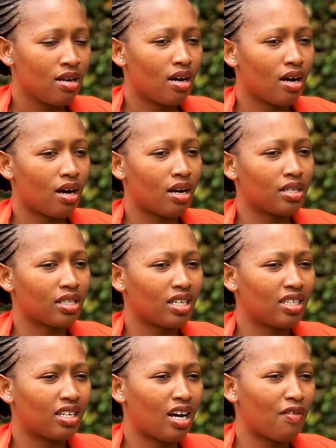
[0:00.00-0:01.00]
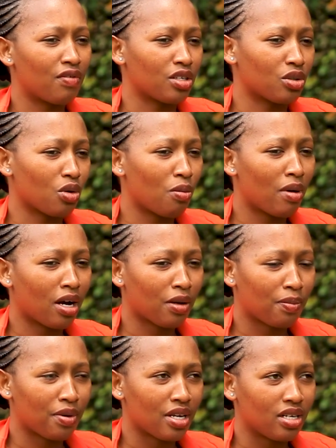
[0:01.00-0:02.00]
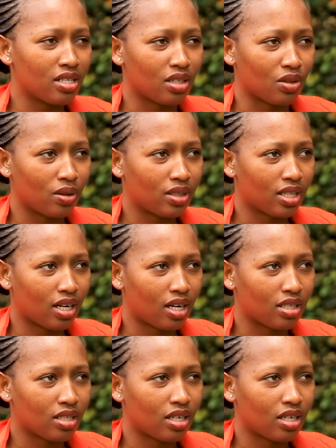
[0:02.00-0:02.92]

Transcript: I started having stomach pains and all that.